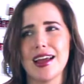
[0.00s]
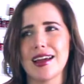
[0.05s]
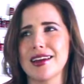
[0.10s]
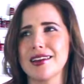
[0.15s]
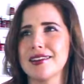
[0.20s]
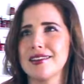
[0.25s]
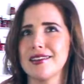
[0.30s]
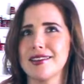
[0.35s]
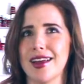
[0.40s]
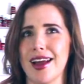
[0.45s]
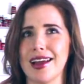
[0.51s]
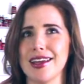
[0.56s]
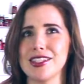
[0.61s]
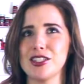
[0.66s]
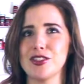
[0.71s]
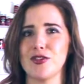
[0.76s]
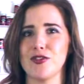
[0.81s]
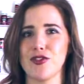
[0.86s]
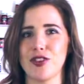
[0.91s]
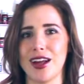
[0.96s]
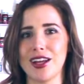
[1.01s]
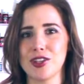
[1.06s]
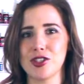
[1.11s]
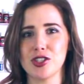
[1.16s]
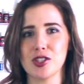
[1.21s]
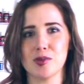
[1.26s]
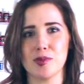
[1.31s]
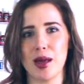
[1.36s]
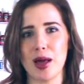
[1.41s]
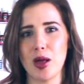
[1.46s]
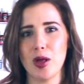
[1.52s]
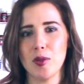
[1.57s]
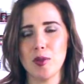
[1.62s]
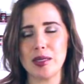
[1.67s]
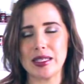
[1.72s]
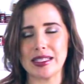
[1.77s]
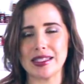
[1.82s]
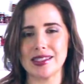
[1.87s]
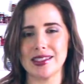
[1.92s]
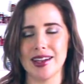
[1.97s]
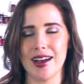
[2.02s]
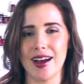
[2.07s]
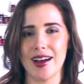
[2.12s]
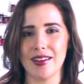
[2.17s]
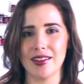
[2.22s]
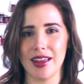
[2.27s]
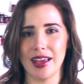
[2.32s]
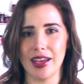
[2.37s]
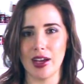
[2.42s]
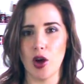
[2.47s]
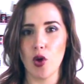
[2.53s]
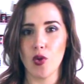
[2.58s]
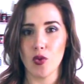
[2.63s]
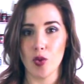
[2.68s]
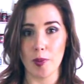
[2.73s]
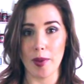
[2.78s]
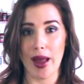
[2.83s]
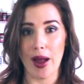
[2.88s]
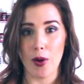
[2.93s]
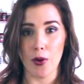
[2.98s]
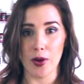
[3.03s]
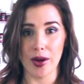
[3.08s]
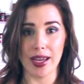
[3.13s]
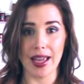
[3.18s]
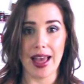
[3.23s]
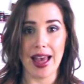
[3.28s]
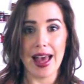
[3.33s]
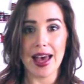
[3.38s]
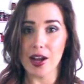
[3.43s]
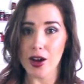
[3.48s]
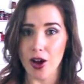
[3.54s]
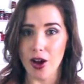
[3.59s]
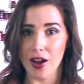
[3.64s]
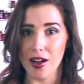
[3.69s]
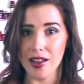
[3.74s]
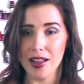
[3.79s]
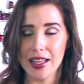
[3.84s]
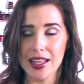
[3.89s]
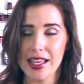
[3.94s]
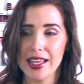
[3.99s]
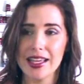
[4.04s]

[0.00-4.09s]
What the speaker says: got a nice fresh smell, but it's not like overpowering at all.